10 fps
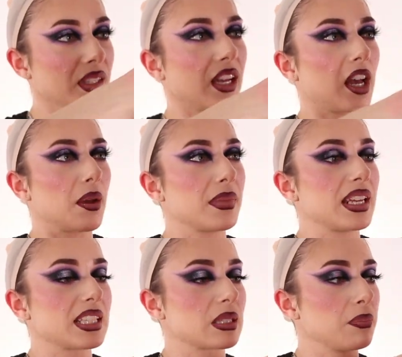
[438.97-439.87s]

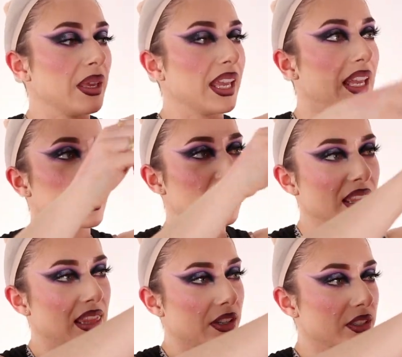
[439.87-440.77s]
and it's pink.
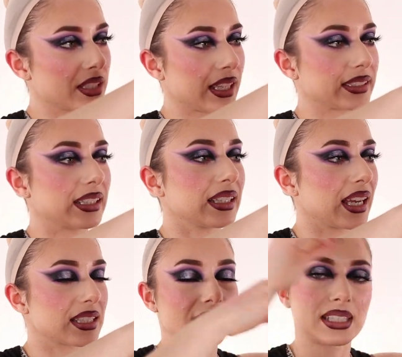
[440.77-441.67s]
There is like the
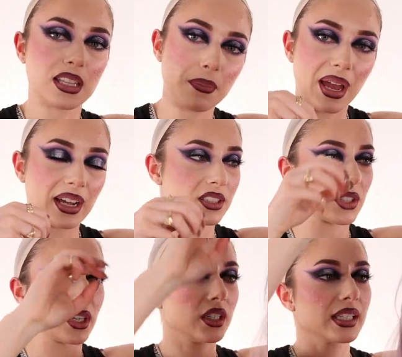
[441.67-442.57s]
elastics in the back
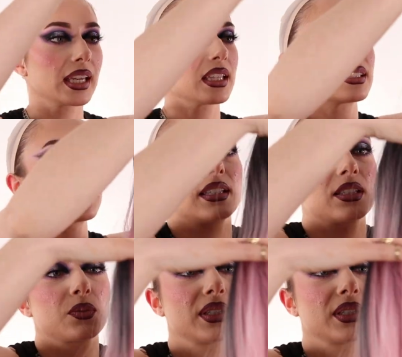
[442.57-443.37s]
to hook it. That's